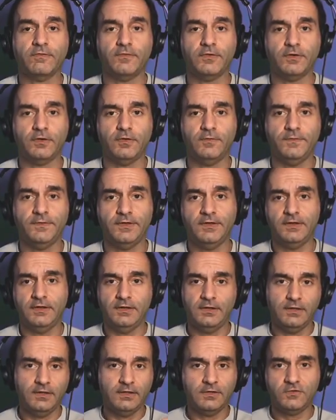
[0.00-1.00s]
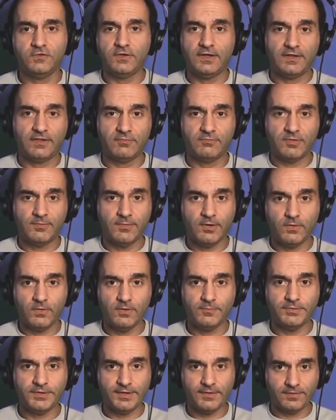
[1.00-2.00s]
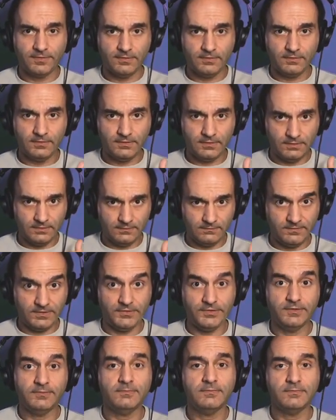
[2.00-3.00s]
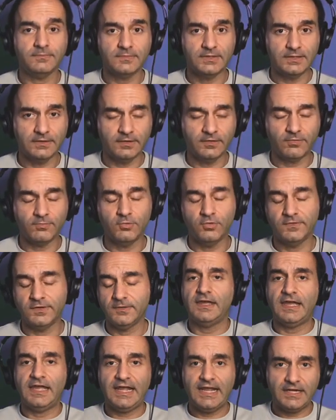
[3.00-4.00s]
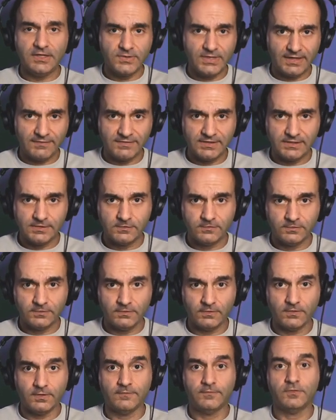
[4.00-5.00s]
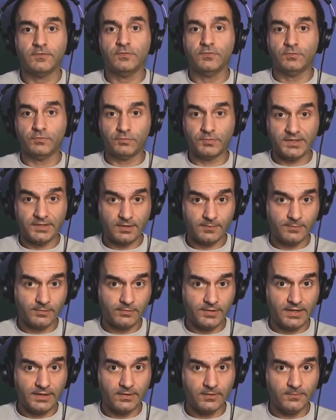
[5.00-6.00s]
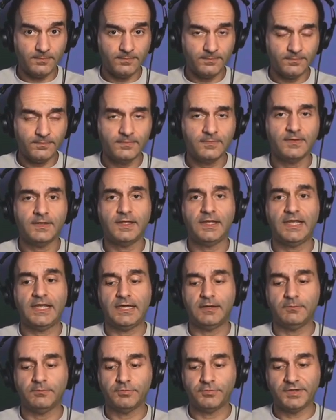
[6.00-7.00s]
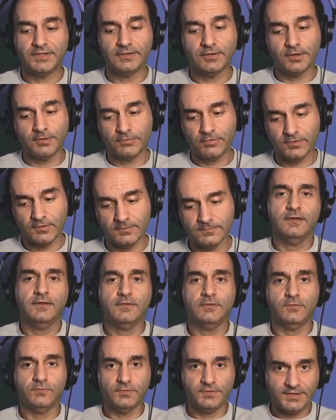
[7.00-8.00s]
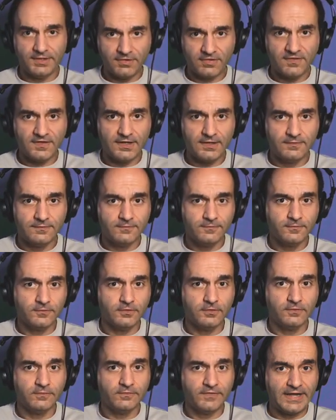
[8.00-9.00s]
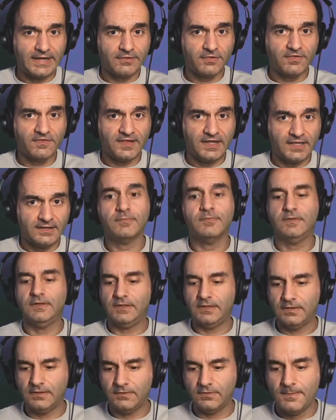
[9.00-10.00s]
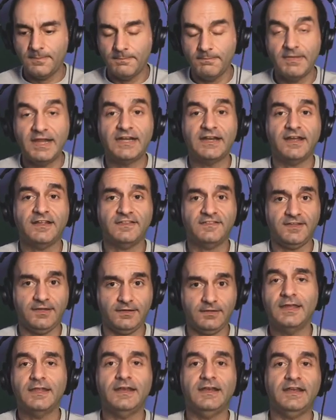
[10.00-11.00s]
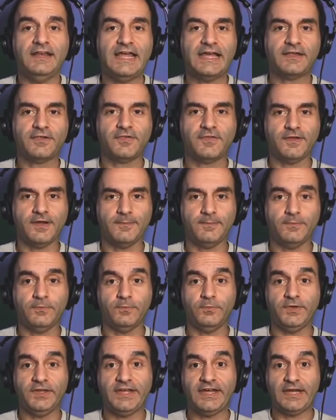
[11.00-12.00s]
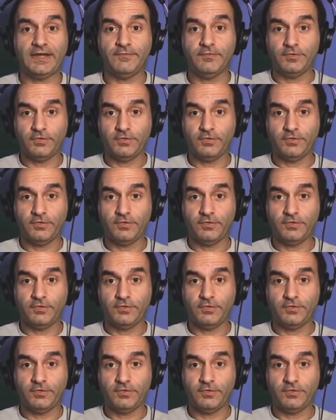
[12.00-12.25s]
of all, Jason Momoa plays the villain in this movie, and you have the additions of Rita Moreno and Brie Larson. The release date for Fast 10 is May 19th. Next up, we have